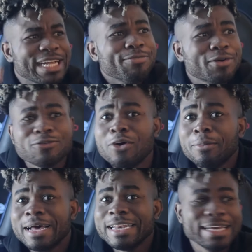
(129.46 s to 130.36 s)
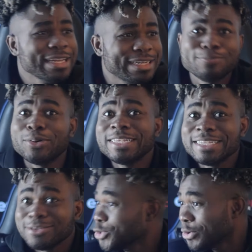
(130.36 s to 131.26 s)
type of Omah Lay
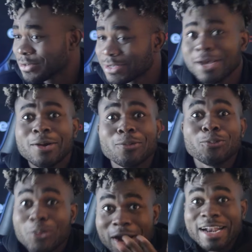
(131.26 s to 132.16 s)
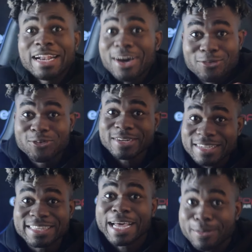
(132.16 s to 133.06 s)
depressing songs will allow for
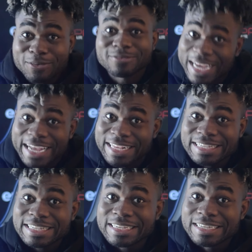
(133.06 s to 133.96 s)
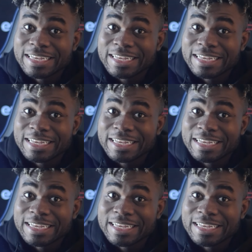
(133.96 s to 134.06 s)
this type of dance?